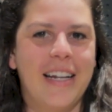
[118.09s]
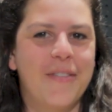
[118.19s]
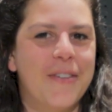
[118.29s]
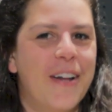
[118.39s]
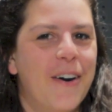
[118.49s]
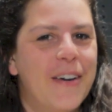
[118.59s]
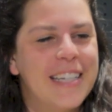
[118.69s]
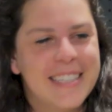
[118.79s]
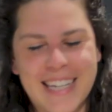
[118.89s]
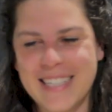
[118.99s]
even though
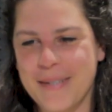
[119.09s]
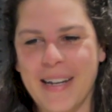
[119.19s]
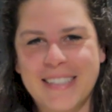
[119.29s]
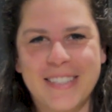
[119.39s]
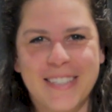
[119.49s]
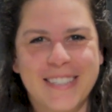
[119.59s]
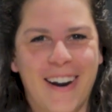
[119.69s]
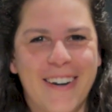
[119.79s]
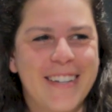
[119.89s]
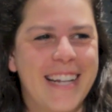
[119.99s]
he says he makes it look
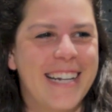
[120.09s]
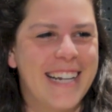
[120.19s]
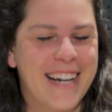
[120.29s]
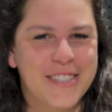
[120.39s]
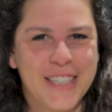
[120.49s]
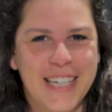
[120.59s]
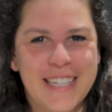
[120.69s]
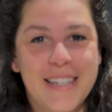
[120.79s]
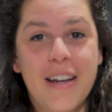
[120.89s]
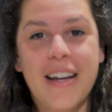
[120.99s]
harder than it actually
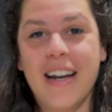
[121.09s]
is.